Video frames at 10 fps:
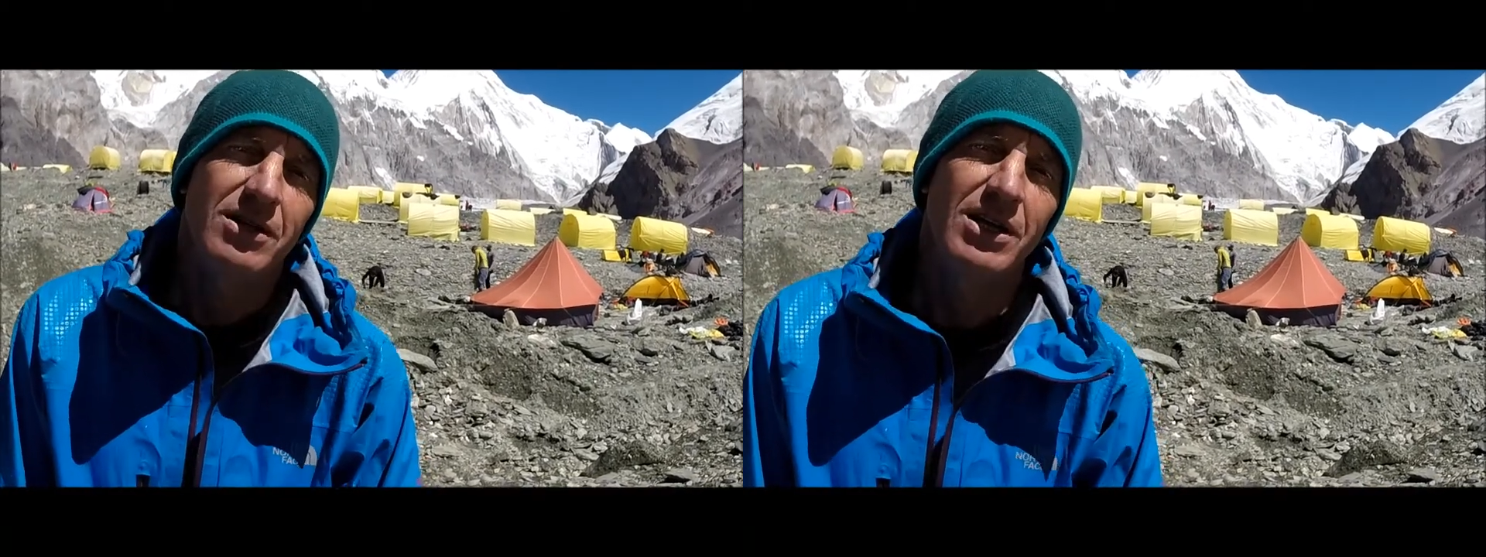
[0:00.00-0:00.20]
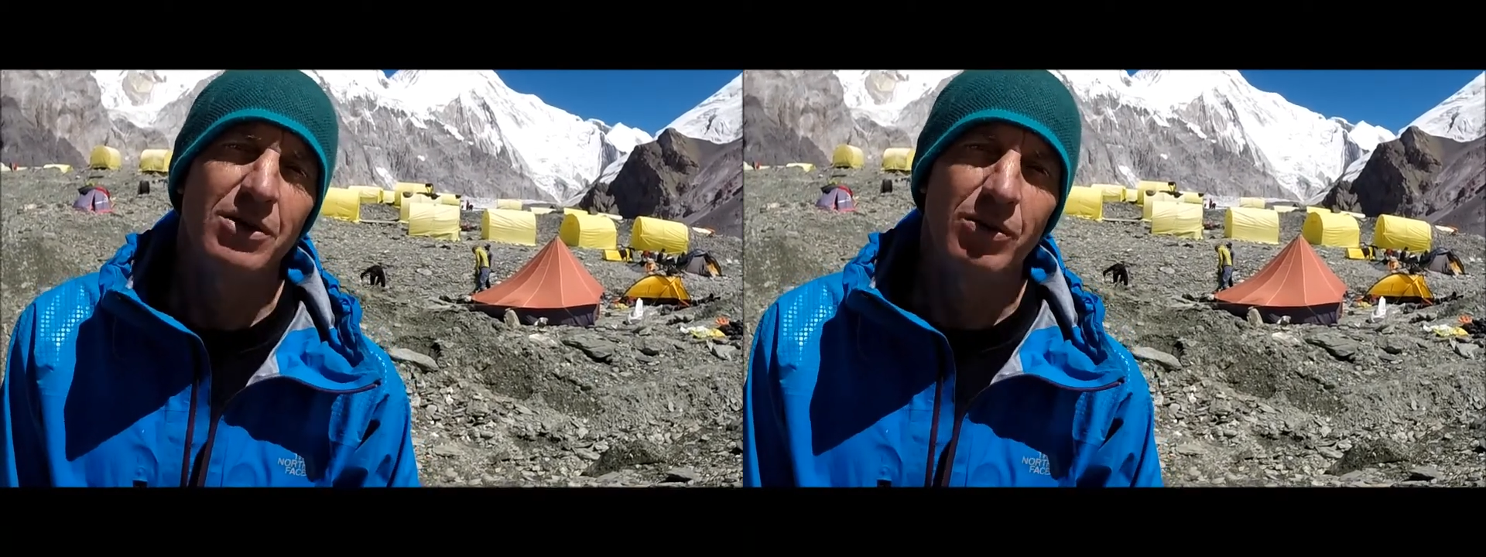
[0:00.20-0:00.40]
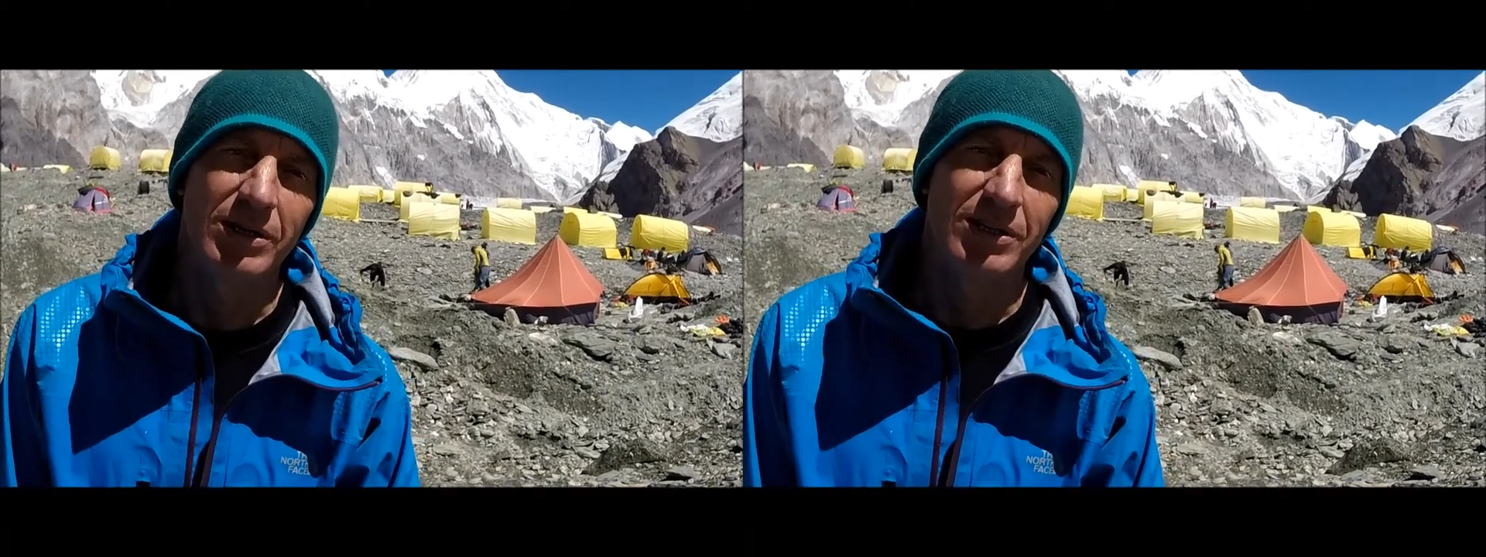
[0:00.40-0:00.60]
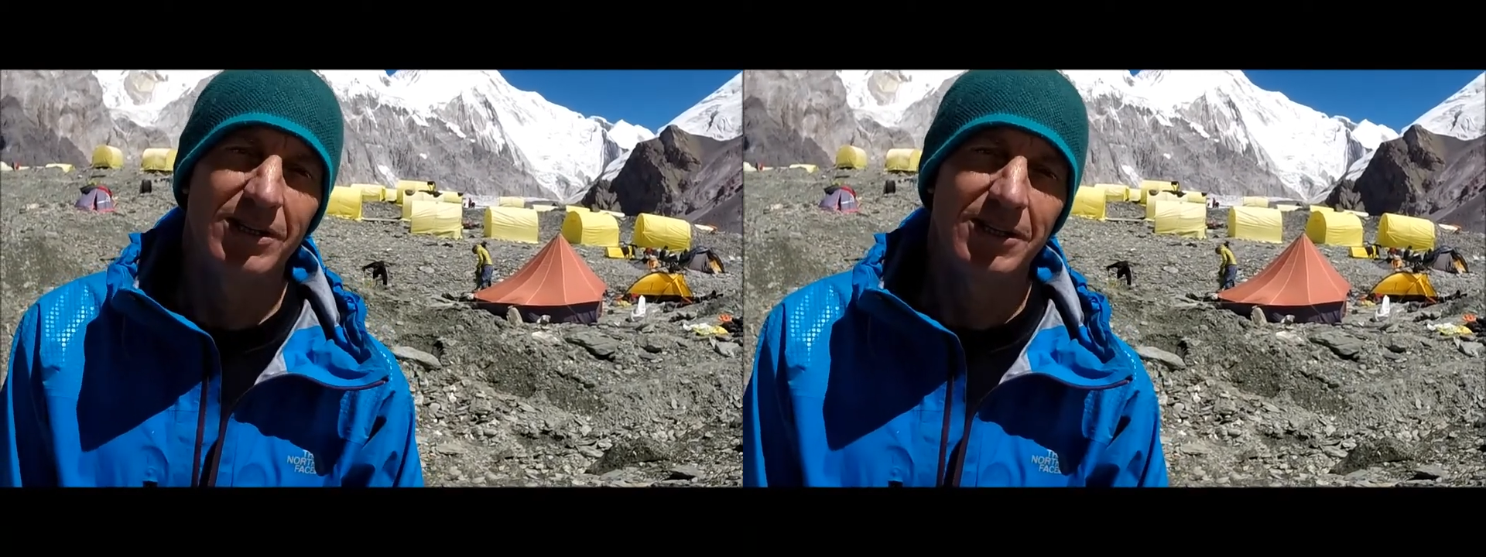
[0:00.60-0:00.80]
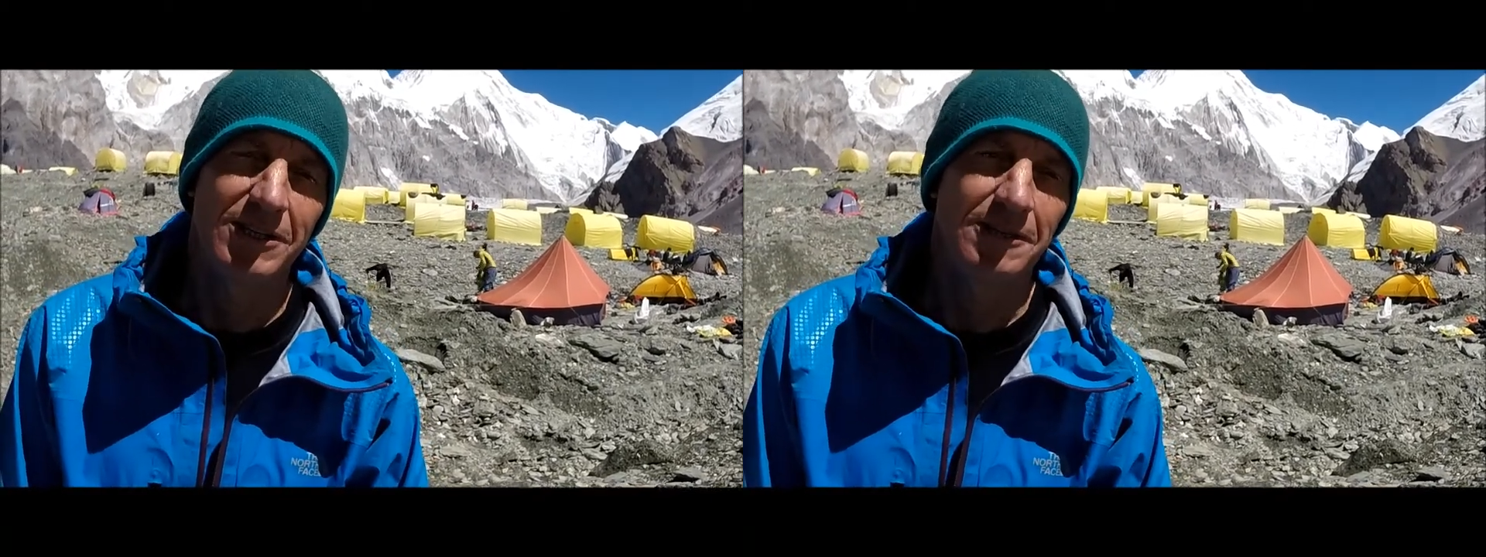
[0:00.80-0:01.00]
anyone
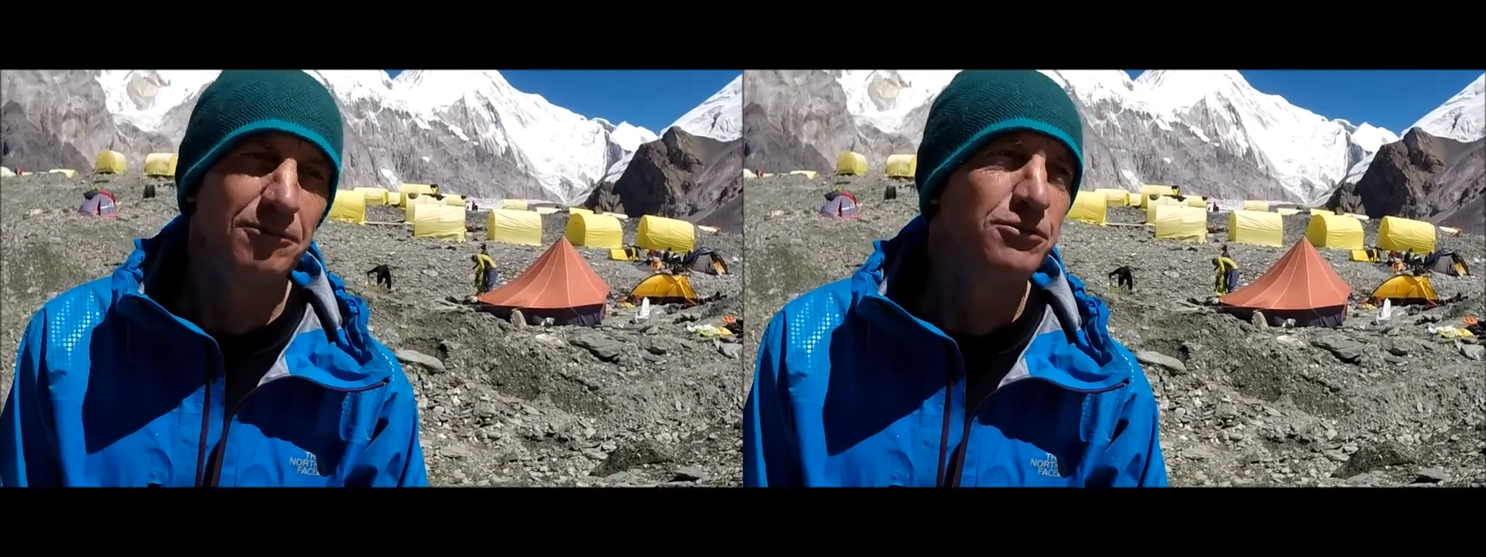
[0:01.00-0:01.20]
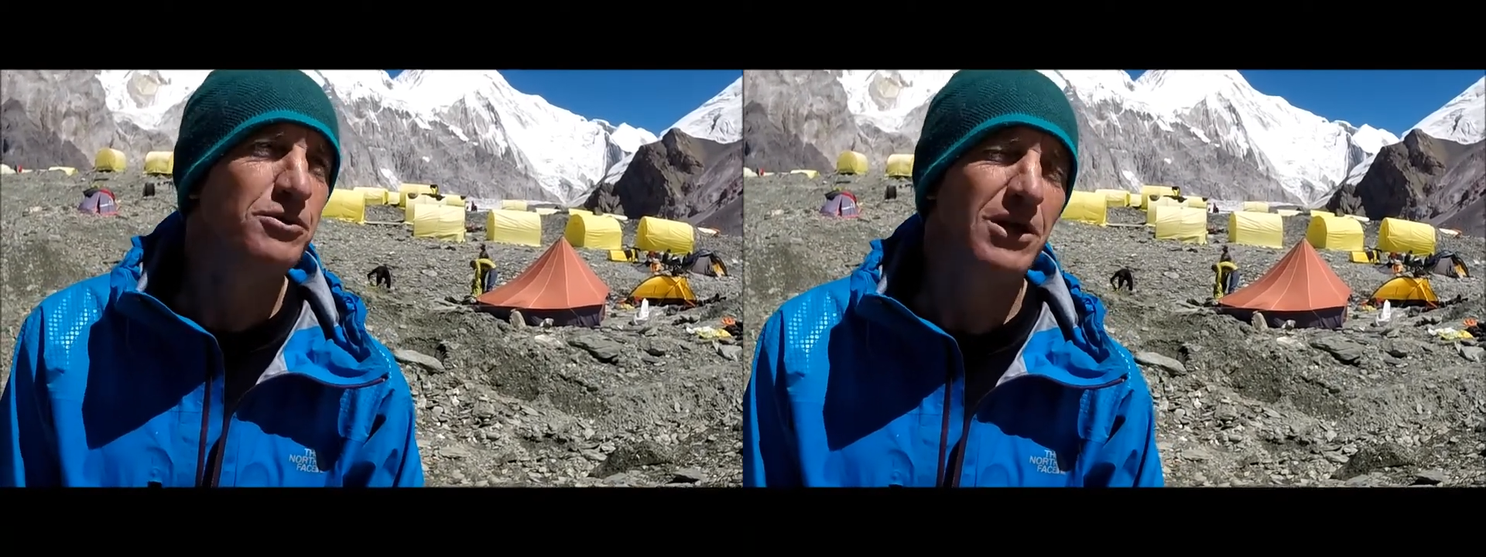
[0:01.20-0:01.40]
here to